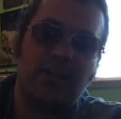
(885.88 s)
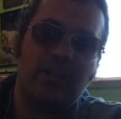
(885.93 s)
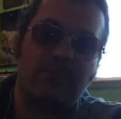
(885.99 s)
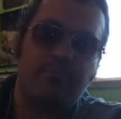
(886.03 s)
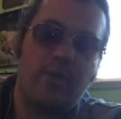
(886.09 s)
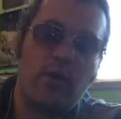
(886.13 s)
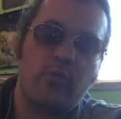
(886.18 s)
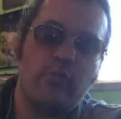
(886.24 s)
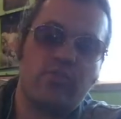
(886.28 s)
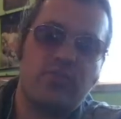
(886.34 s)
the
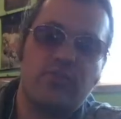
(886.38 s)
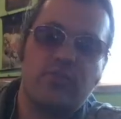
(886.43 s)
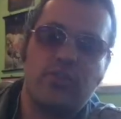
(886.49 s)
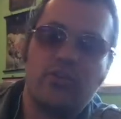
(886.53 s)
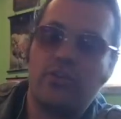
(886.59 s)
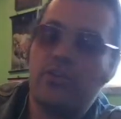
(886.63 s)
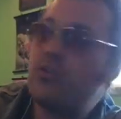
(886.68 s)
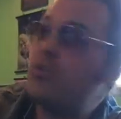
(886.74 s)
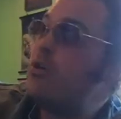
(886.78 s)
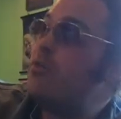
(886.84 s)

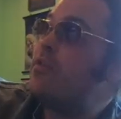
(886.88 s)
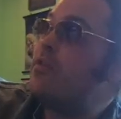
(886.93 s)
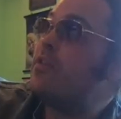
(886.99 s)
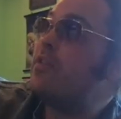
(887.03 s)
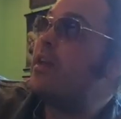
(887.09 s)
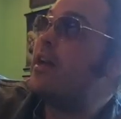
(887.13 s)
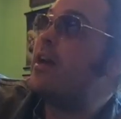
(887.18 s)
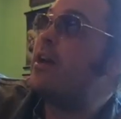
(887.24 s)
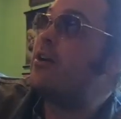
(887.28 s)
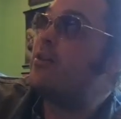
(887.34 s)
poster over
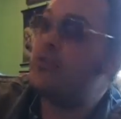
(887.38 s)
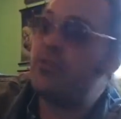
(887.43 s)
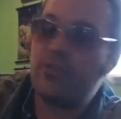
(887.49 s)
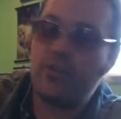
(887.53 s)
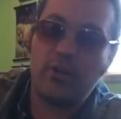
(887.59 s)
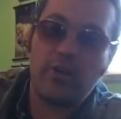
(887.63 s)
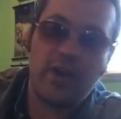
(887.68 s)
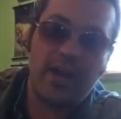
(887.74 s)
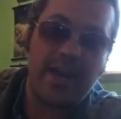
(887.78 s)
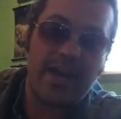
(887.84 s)
there,
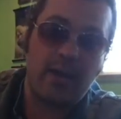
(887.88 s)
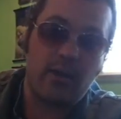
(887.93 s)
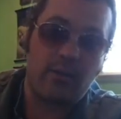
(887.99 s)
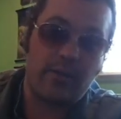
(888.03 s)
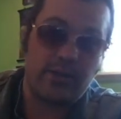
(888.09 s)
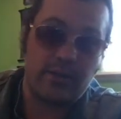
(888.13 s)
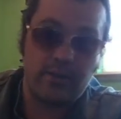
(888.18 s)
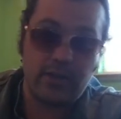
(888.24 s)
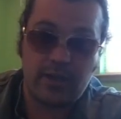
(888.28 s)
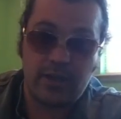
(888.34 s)
so hanging
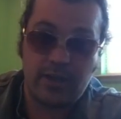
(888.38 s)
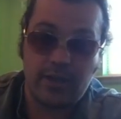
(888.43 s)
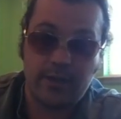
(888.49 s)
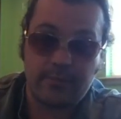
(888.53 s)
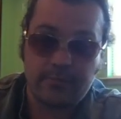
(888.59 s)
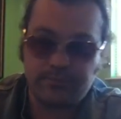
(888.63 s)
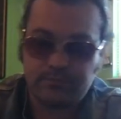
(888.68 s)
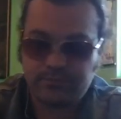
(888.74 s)
right there.